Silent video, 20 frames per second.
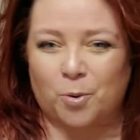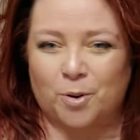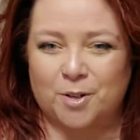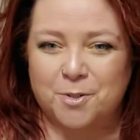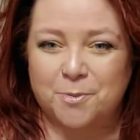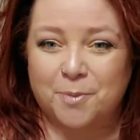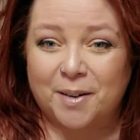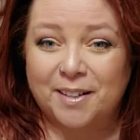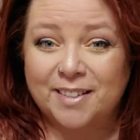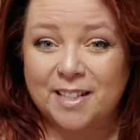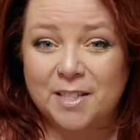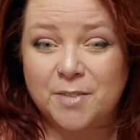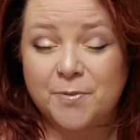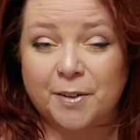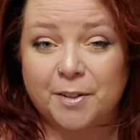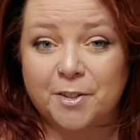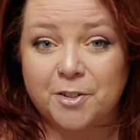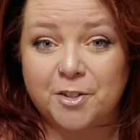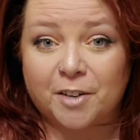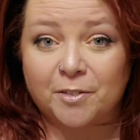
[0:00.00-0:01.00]
right? That's
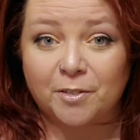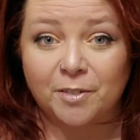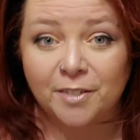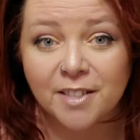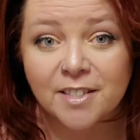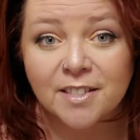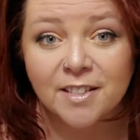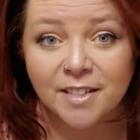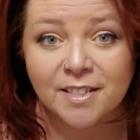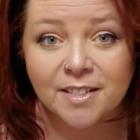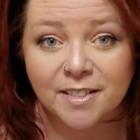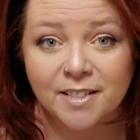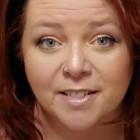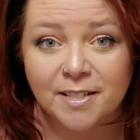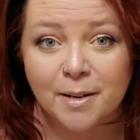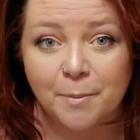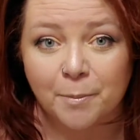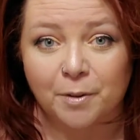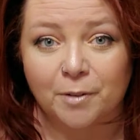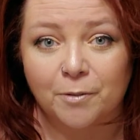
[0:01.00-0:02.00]
very general. It's
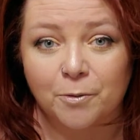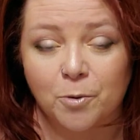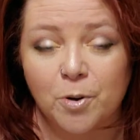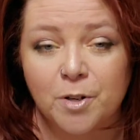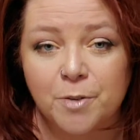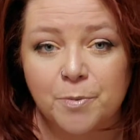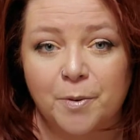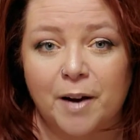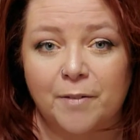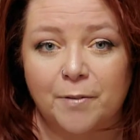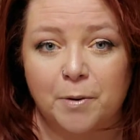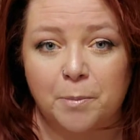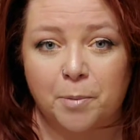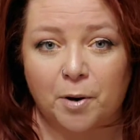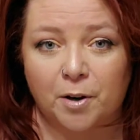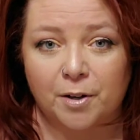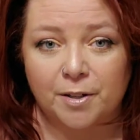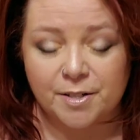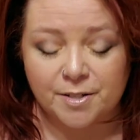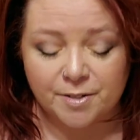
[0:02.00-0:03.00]
December. Of course, we're having
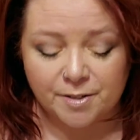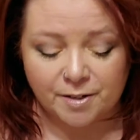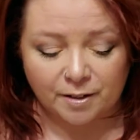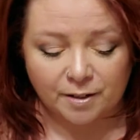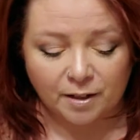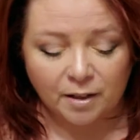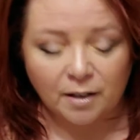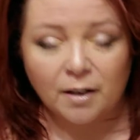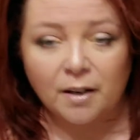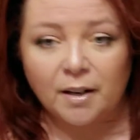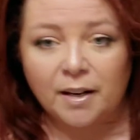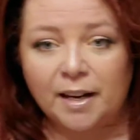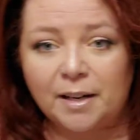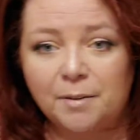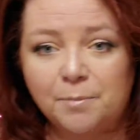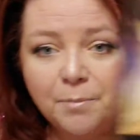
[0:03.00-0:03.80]
parties and